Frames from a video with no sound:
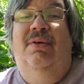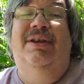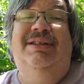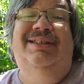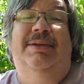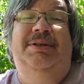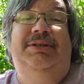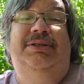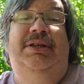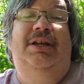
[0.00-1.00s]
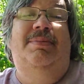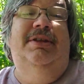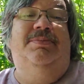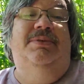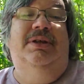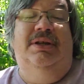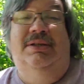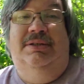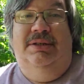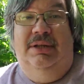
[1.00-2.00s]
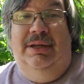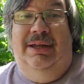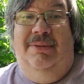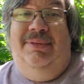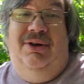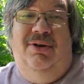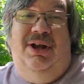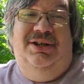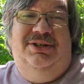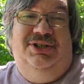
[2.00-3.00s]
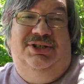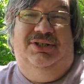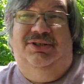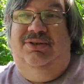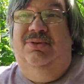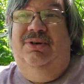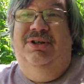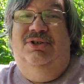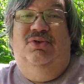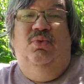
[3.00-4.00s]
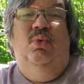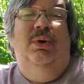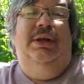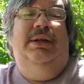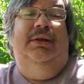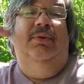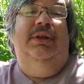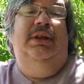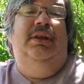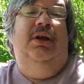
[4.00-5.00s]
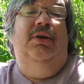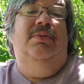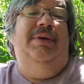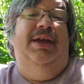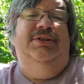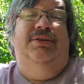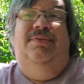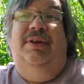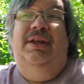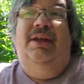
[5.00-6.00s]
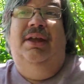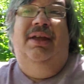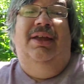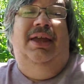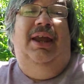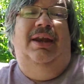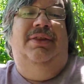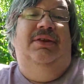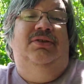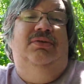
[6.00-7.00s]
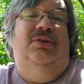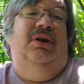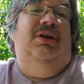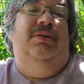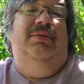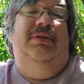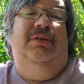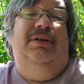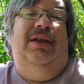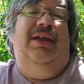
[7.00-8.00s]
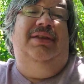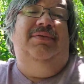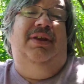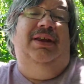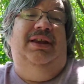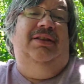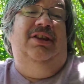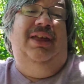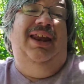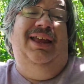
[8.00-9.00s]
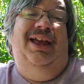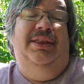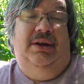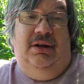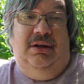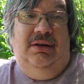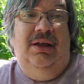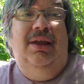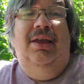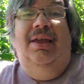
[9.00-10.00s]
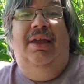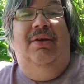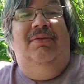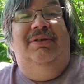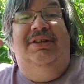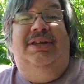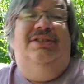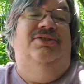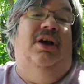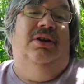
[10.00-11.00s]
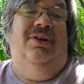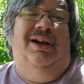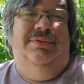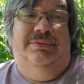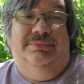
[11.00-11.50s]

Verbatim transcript: The reason it's got to be stubby is because my garage door is really low on my SUV. Anything too tall, as of any, any height at all, just gets knocked off.